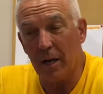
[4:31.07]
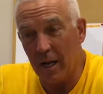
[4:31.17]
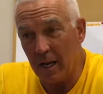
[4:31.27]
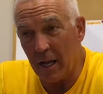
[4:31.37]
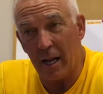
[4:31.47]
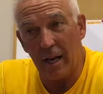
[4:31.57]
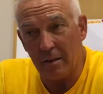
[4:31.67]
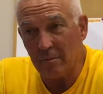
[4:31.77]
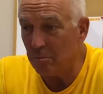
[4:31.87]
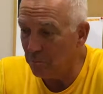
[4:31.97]
and they
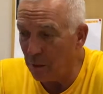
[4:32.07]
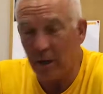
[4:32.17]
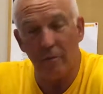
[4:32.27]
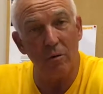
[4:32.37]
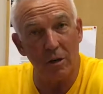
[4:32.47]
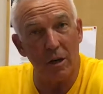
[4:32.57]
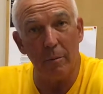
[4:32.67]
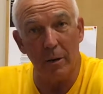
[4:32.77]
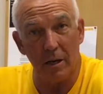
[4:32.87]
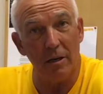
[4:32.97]
believe we're going to
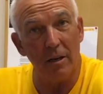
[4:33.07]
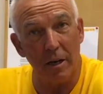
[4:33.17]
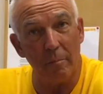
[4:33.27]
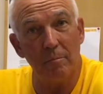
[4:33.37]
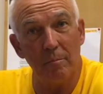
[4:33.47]
be a good team.